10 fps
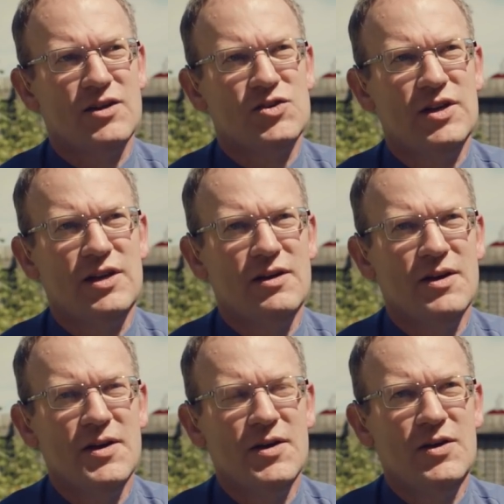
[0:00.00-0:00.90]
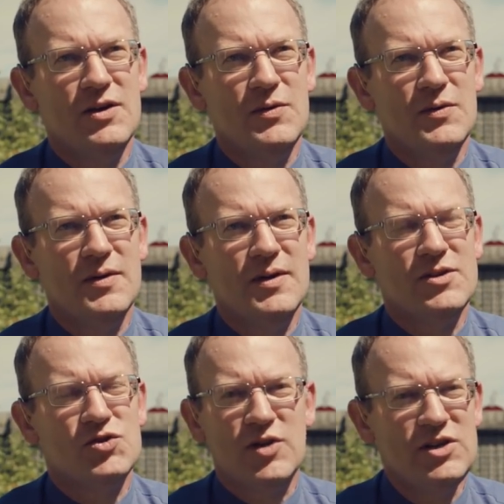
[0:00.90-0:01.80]
actually, you know,
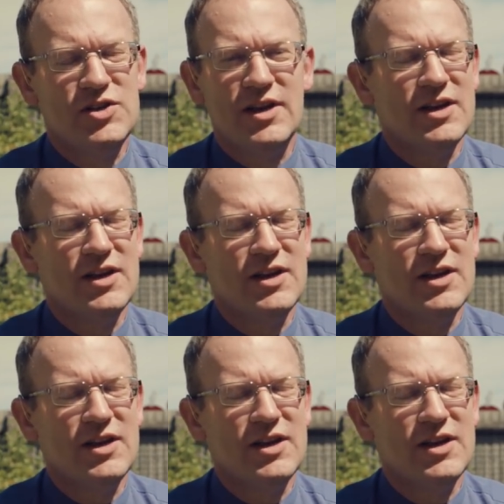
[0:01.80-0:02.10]
strangely,